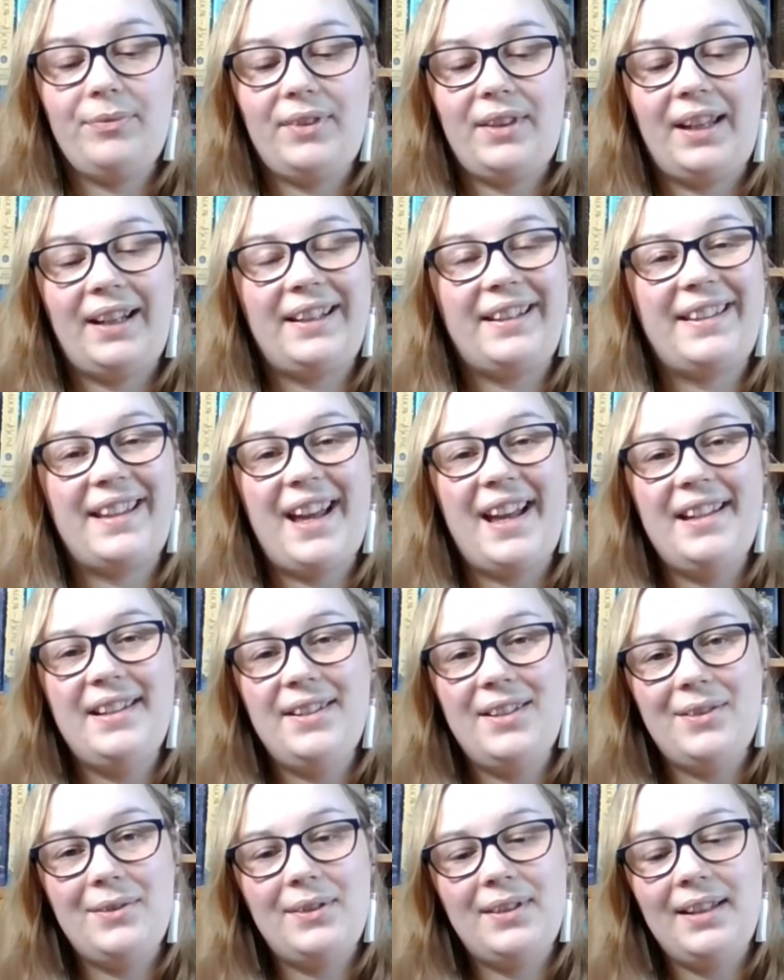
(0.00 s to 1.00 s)
like the end
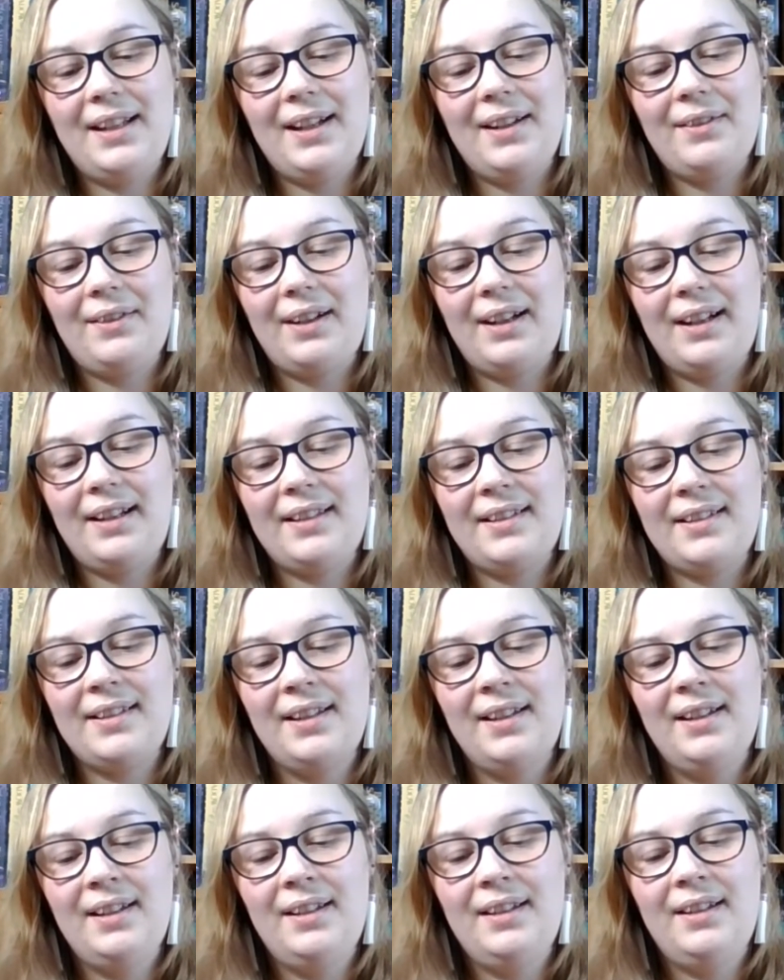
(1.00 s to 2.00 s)
of series,
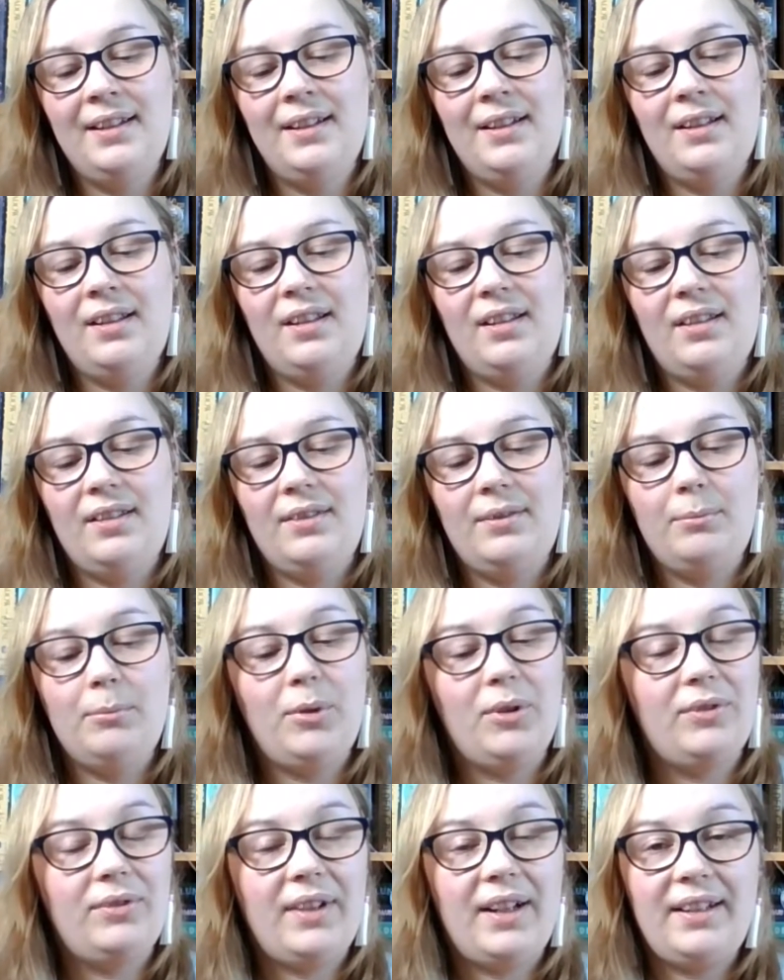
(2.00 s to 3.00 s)

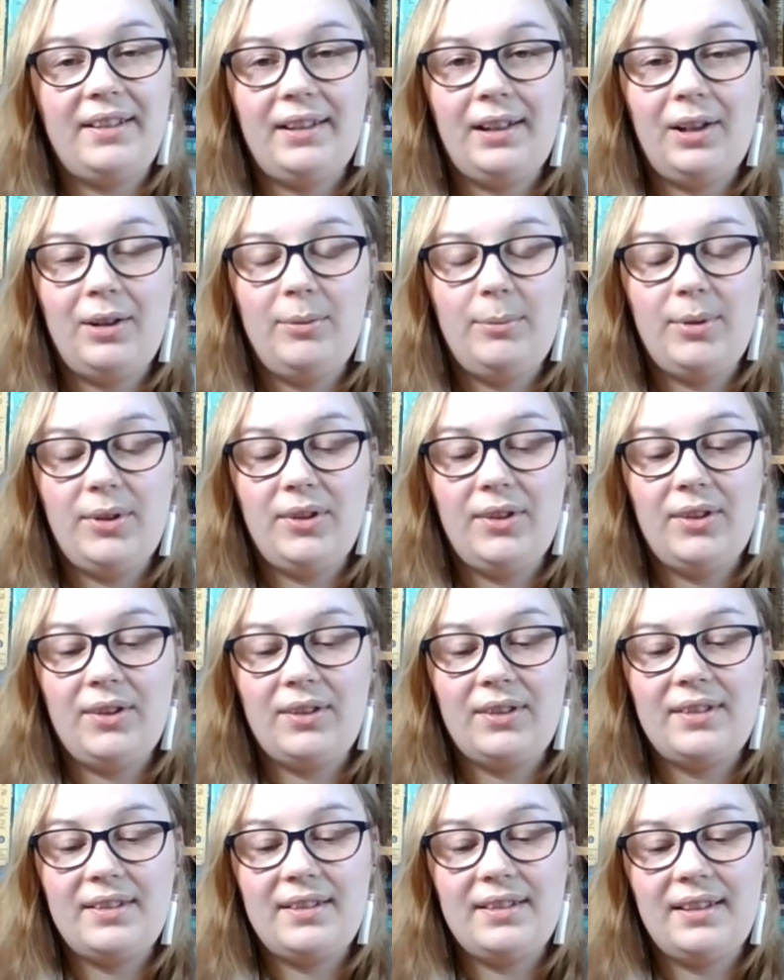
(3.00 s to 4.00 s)
more fairy loot
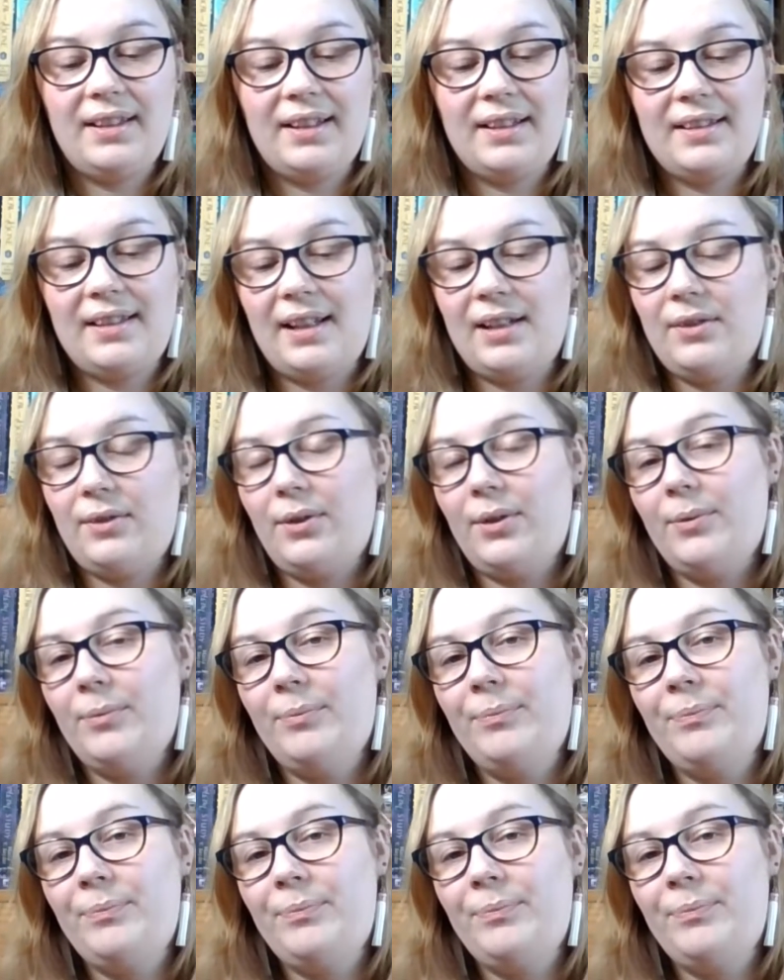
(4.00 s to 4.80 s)
books, etc.